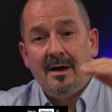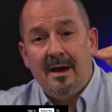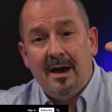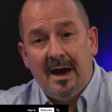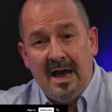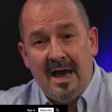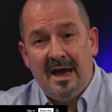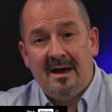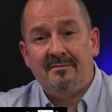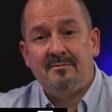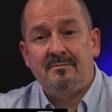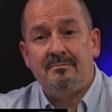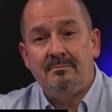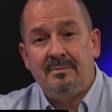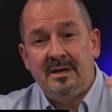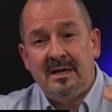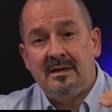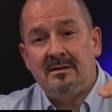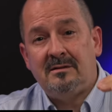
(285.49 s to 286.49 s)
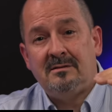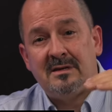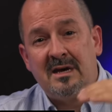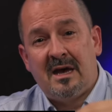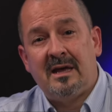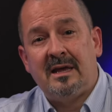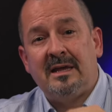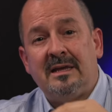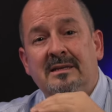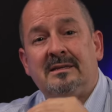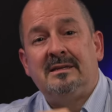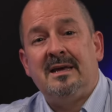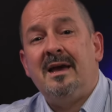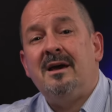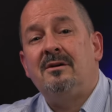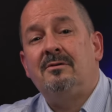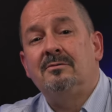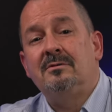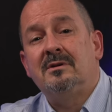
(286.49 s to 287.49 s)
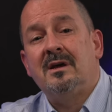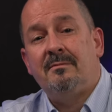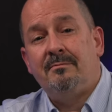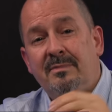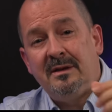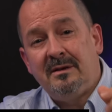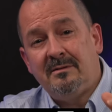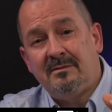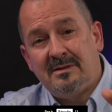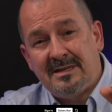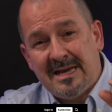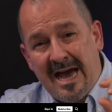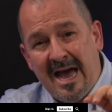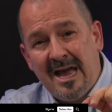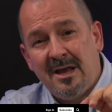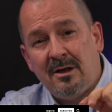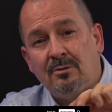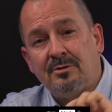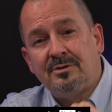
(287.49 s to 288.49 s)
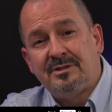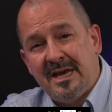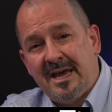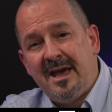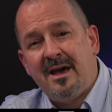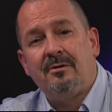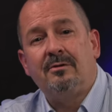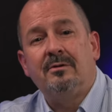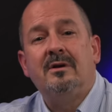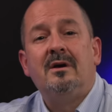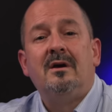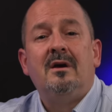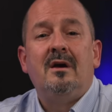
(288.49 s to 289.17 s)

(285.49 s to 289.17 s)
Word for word: have been dying down, have been dialed down